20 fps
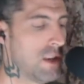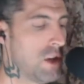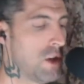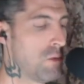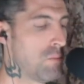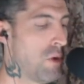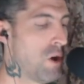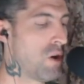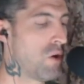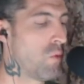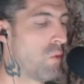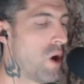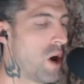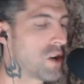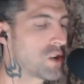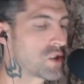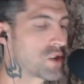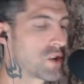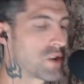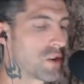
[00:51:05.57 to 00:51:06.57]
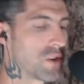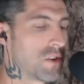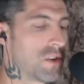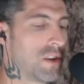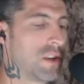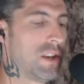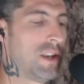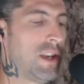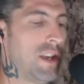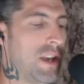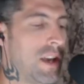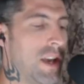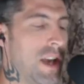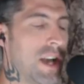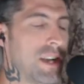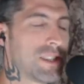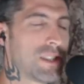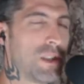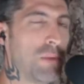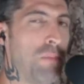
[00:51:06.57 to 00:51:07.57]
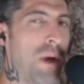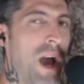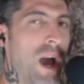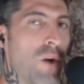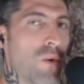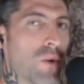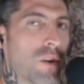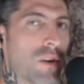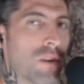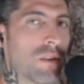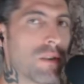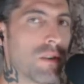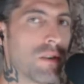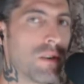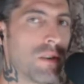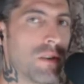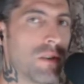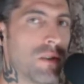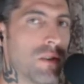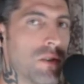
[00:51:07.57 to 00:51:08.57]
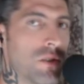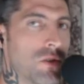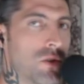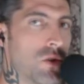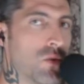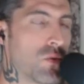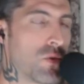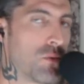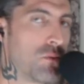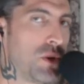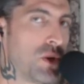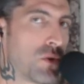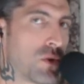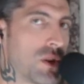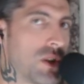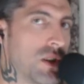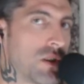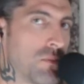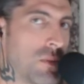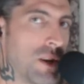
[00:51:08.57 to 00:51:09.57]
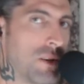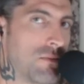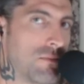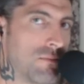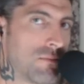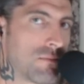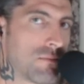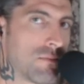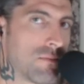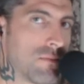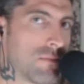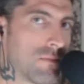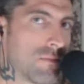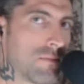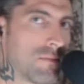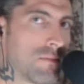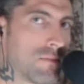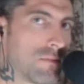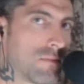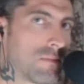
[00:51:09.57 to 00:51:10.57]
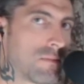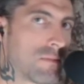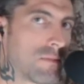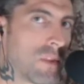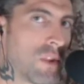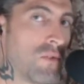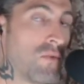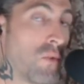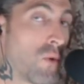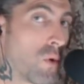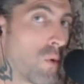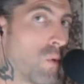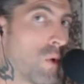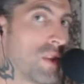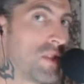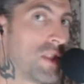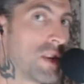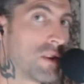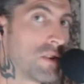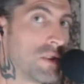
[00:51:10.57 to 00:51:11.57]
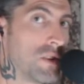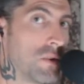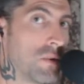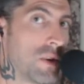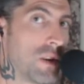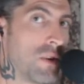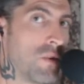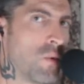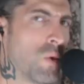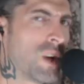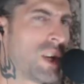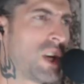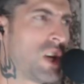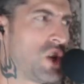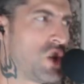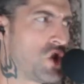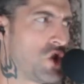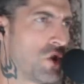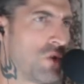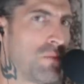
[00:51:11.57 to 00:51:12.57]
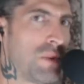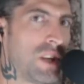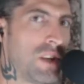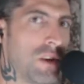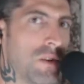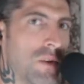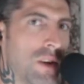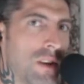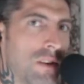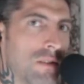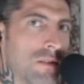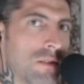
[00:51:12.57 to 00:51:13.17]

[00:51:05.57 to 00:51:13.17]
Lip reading: Paul Washer has the power to rebuke these men for what they're doing, what he should be doing.